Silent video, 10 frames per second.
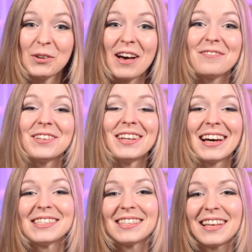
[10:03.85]
you have a
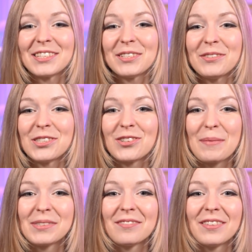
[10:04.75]
nice selection of
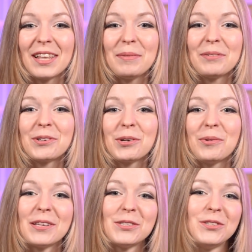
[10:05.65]
straps available for
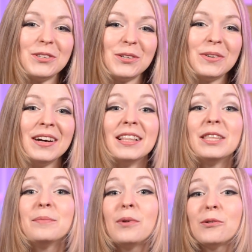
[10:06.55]
Quest 2,
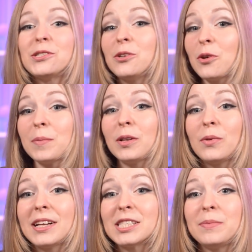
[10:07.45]
the most notable
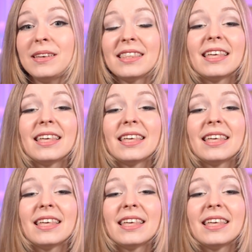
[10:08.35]
ones being